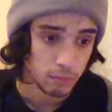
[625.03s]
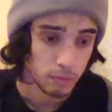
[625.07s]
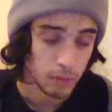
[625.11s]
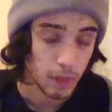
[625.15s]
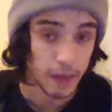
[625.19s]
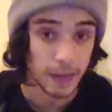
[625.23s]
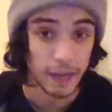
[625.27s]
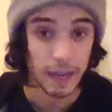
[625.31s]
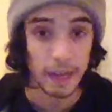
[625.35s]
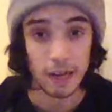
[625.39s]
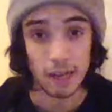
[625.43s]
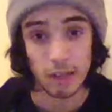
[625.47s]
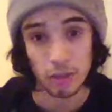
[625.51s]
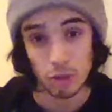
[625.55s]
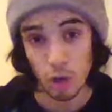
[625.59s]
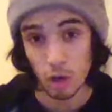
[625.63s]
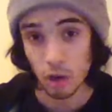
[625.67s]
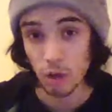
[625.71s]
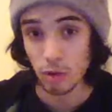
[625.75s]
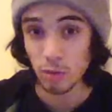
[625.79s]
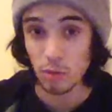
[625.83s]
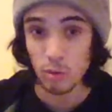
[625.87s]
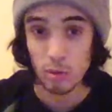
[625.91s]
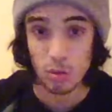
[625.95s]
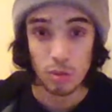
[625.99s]
Again, I talk
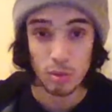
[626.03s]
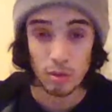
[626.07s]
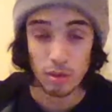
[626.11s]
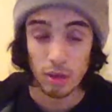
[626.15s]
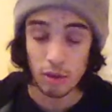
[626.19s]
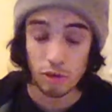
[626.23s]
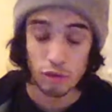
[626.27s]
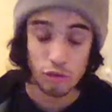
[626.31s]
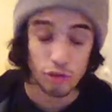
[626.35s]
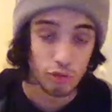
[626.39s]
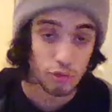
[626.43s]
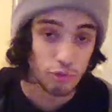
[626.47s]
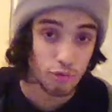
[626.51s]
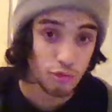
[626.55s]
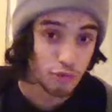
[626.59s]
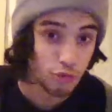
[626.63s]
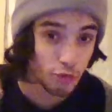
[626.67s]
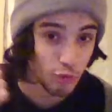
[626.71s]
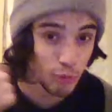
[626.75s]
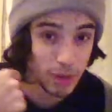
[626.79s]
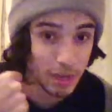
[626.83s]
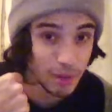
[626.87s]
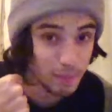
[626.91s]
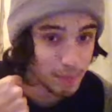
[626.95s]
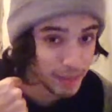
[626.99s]
on
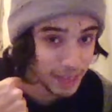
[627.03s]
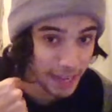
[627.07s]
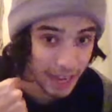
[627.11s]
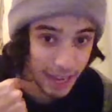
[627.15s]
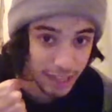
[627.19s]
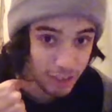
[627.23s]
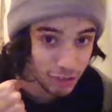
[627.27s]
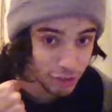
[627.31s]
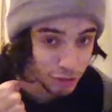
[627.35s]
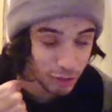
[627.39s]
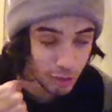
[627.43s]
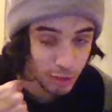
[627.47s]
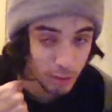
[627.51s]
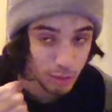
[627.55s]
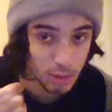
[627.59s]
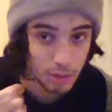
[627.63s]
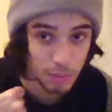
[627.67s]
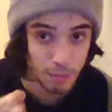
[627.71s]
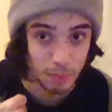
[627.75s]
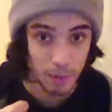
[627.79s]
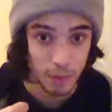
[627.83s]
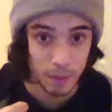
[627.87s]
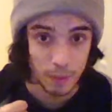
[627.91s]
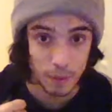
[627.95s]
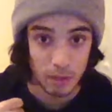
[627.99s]
extreme
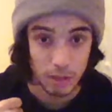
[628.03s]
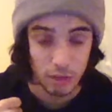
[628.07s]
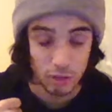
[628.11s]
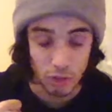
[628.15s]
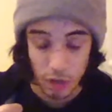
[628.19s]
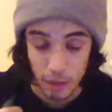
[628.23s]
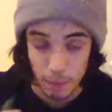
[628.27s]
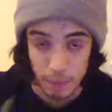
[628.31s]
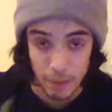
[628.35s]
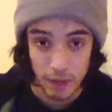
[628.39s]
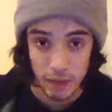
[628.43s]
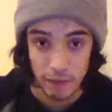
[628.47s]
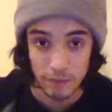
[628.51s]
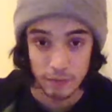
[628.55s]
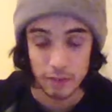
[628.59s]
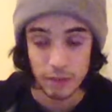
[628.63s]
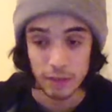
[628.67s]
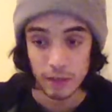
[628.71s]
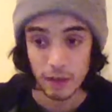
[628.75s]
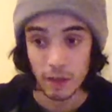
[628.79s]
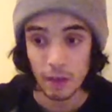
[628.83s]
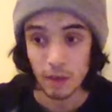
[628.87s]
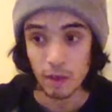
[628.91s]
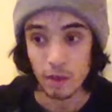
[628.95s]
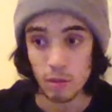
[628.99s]
tangents, but the topic of
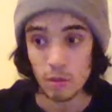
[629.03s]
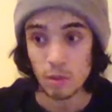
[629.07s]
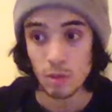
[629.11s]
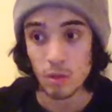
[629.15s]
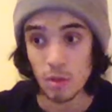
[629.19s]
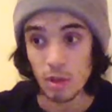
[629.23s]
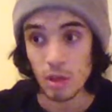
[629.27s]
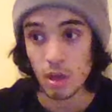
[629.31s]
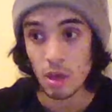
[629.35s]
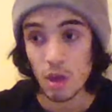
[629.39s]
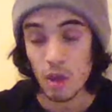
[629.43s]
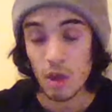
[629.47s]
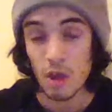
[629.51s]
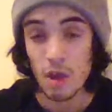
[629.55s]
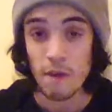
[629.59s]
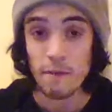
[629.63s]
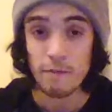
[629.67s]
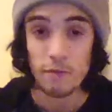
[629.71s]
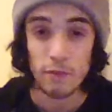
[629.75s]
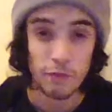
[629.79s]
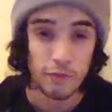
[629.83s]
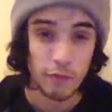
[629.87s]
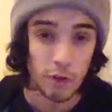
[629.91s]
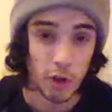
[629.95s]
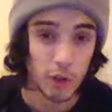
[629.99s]
today is
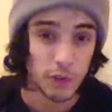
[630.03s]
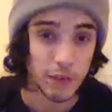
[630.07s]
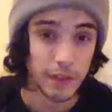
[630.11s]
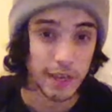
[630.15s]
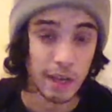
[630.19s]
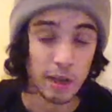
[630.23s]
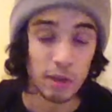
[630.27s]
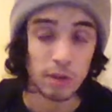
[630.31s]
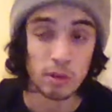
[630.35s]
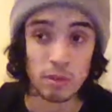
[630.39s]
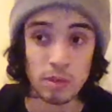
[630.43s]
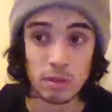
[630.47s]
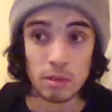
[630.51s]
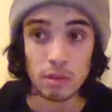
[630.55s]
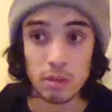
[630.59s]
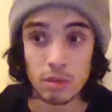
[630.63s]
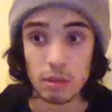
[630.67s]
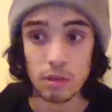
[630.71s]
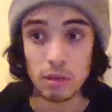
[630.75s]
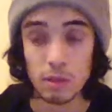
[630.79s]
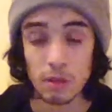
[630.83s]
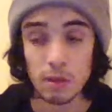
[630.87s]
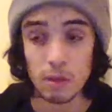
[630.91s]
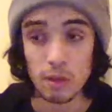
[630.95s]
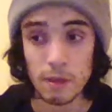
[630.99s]
fall down,
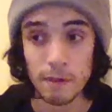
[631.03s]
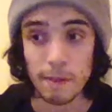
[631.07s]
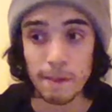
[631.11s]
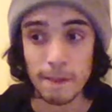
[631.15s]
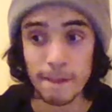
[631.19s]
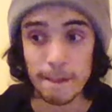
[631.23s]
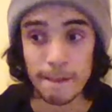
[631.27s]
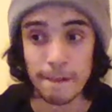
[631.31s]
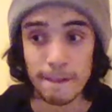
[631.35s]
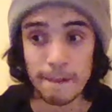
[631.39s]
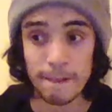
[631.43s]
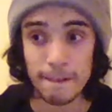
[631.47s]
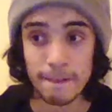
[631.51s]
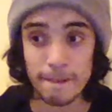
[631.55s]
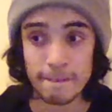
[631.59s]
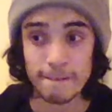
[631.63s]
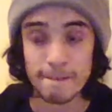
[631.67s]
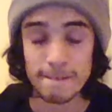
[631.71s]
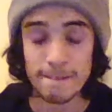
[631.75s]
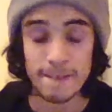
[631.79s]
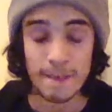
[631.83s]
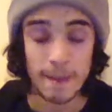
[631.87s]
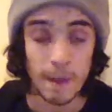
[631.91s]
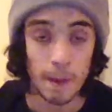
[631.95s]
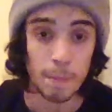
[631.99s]

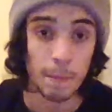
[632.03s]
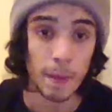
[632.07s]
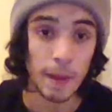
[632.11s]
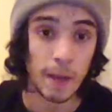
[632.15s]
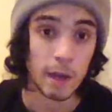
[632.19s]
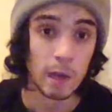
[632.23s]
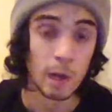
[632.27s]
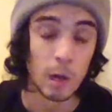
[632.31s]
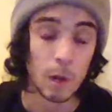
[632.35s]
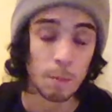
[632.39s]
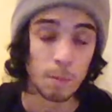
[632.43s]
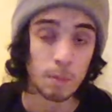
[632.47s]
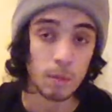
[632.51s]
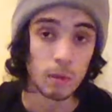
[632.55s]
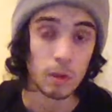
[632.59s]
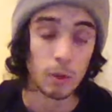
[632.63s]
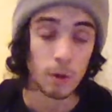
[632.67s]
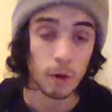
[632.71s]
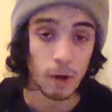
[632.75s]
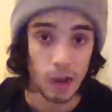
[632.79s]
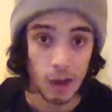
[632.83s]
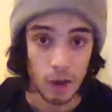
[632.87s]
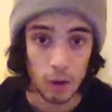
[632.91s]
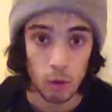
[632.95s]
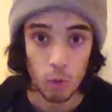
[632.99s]
get back up,
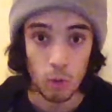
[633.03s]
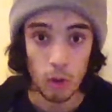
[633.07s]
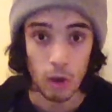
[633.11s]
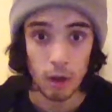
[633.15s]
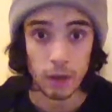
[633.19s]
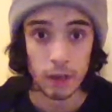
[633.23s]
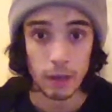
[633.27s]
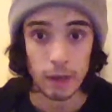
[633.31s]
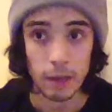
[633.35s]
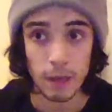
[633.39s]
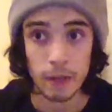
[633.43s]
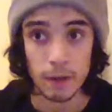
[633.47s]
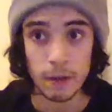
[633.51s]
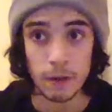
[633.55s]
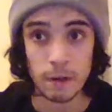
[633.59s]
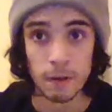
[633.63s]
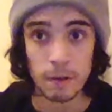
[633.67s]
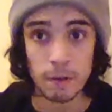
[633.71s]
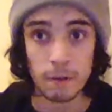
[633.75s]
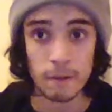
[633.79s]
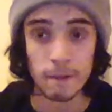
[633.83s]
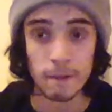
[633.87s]
learn how to walk again.